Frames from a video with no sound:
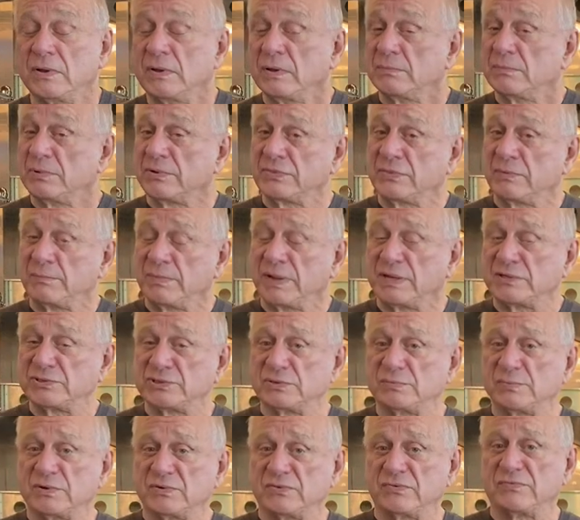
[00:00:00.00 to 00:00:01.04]
but the
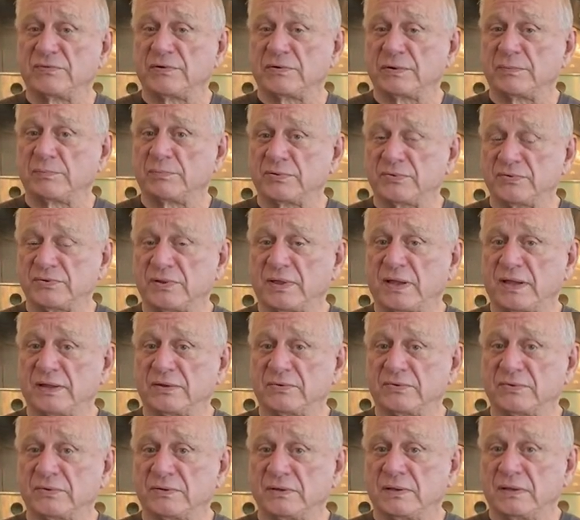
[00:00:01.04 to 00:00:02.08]
measurement's very
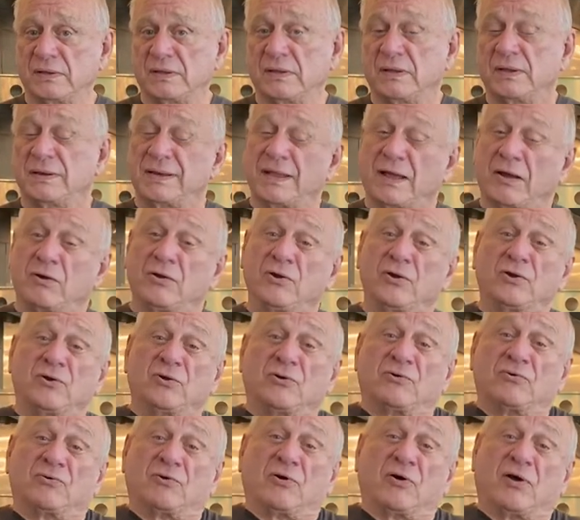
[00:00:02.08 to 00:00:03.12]
precise. Now,
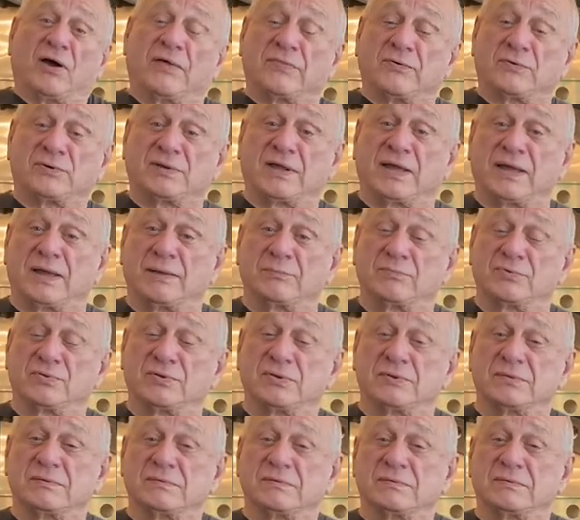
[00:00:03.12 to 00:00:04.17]
other times,
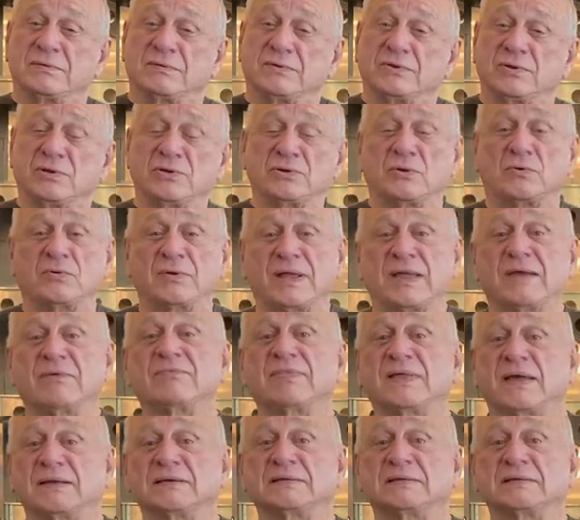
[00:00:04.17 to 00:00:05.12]
you don't have that